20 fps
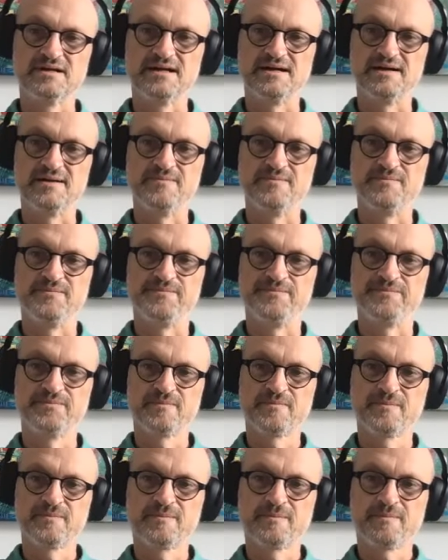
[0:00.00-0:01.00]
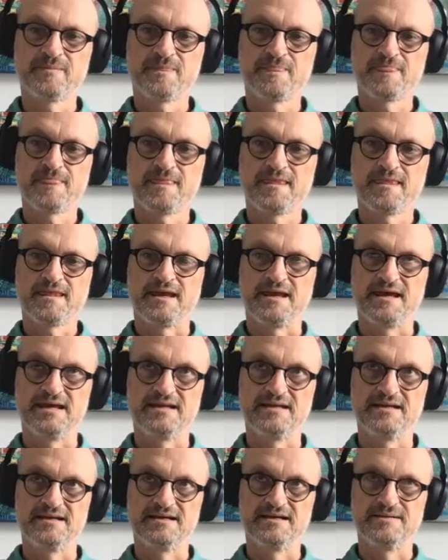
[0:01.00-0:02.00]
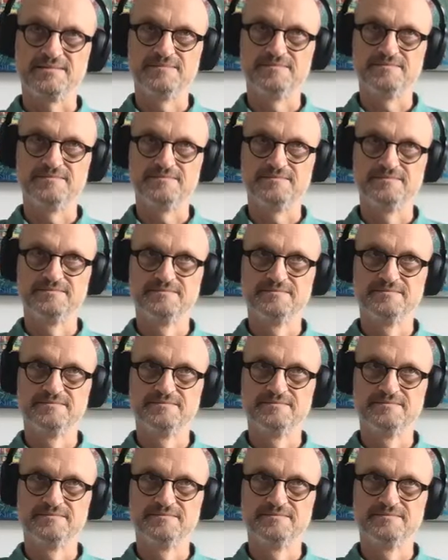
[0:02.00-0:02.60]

Um, and um,